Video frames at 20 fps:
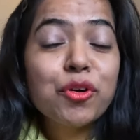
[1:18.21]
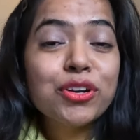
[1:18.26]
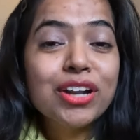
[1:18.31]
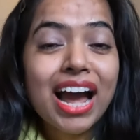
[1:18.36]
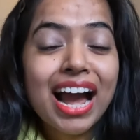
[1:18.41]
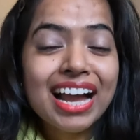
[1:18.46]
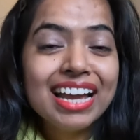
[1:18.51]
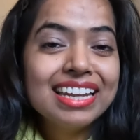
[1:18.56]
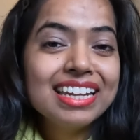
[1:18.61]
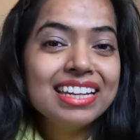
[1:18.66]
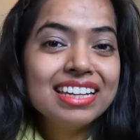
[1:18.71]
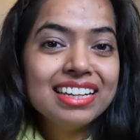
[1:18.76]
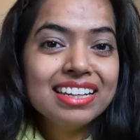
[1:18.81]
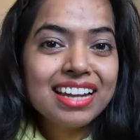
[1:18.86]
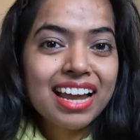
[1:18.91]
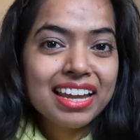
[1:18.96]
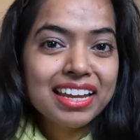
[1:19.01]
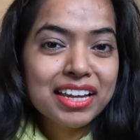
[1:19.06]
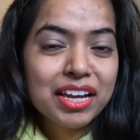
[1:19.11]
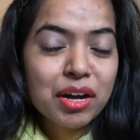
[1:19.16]
what I really
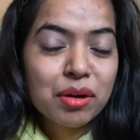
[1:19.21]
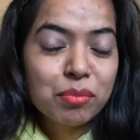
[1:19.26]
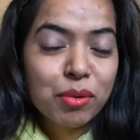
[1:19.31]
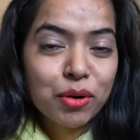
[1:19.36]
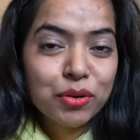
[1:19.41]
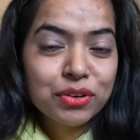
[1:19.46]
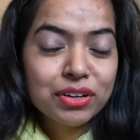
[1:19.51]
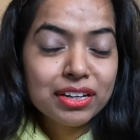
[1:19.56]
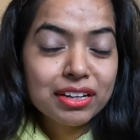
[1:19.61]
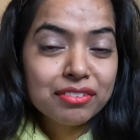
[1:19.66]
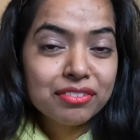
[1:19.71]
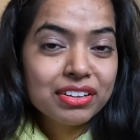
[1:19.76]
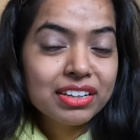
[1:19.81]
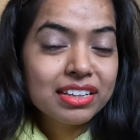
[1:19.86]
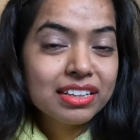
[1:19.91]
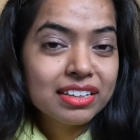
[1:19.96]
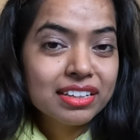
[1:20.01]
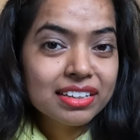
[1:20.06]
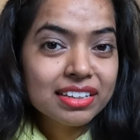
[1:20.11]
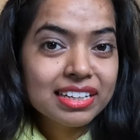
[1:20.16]
like about living
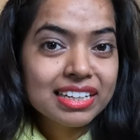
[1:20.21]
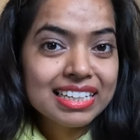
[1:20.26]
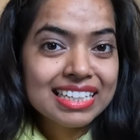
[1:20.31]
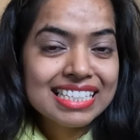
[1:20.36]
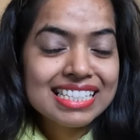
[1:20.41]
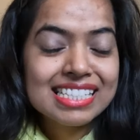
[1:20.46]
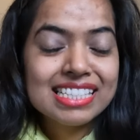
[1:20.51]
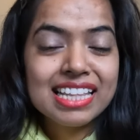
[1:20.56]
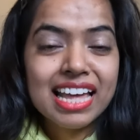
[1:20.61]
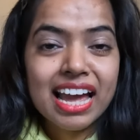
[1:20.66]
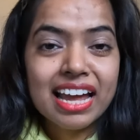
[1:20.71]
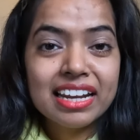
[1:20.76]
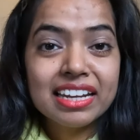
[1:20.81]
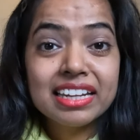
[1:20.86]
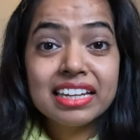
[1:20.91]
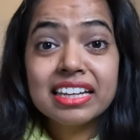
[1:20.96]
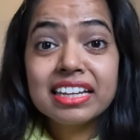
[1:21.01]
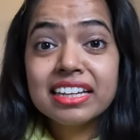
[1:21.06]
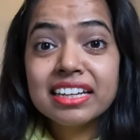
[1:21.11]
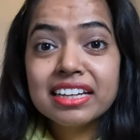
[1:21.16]
here is that
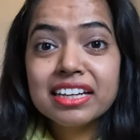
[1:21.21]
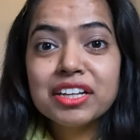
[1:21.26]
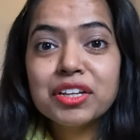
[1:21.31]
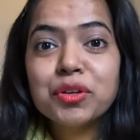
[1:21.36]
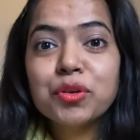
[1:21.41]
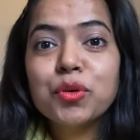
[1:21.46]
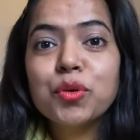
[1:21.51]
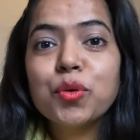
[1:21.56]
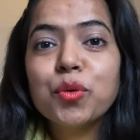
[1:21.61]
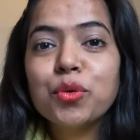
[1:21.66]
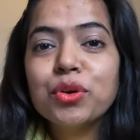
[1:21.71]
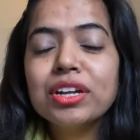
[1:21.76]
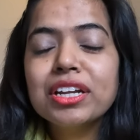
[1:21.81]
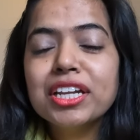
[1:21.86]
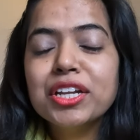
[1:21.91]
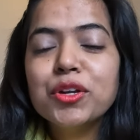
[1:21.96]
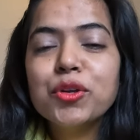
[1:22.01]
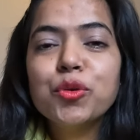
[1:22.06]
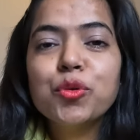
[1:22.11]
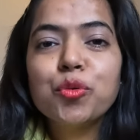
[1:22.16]
here you don't
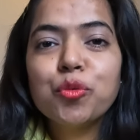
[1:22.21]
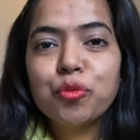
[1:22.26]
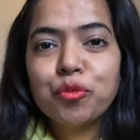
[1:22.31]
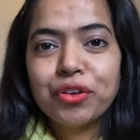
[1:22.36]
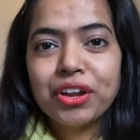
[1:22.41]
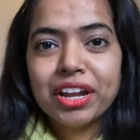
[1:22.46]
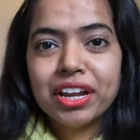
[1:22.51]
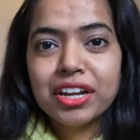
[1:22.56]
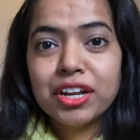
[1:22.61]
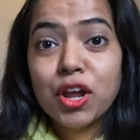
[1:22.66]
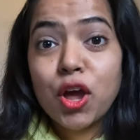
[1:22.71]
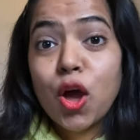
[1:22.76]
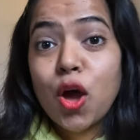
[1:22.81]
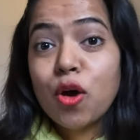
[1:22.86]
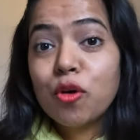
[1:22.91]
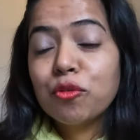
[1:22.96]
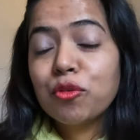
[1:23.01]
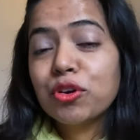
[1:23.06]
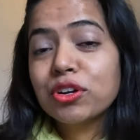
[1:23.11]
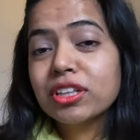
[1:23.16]
need to wait
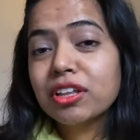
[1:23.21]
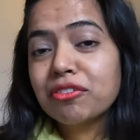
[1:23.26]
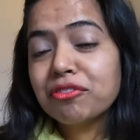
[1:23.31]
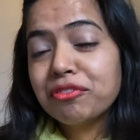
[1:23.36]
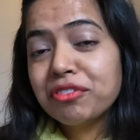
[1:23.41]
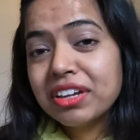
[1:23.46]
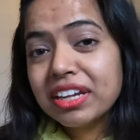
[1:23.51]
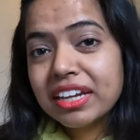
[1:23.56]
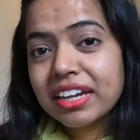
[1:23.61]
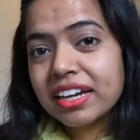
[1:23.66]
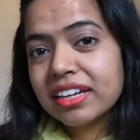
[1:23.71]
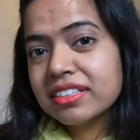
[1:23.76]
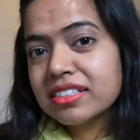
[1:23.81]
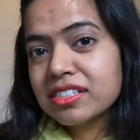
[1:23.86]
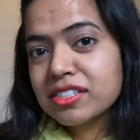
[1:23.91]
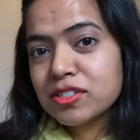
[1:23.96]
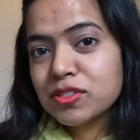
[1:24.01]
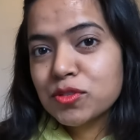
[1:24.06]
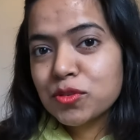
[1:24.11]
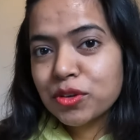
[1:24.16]
for the
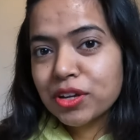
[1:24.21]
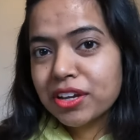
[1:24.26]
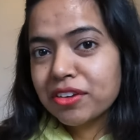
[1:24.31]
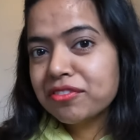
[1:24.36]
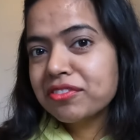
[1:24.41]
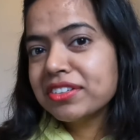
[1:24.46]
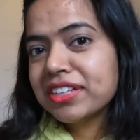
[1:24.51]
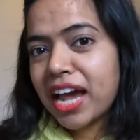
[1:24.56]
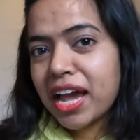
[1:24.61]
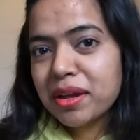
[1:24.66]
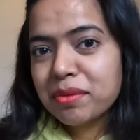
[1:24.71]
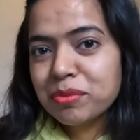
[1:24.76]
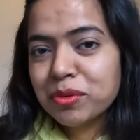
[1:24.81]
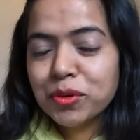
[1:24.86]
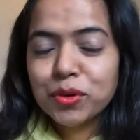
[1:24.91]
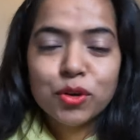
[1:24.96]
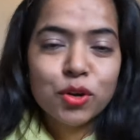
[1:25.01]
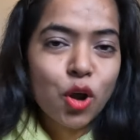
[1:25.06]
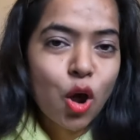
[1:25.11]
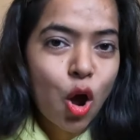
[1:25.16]
weekends to give time
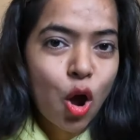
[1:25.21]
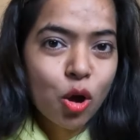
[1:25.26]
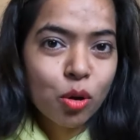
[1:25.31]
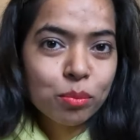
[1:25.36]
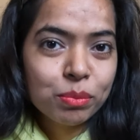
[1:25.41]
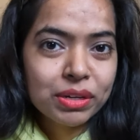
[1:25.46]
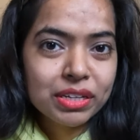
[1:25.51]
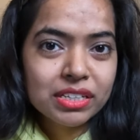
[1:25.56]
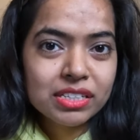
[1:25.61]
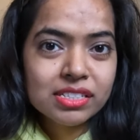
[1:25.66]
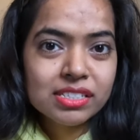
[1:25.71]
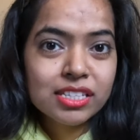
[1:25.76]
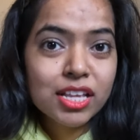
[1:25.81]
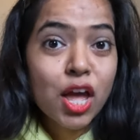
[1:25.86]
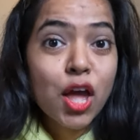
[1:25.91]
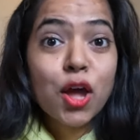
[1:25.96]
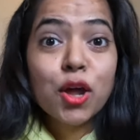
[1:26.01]
to your hobbies,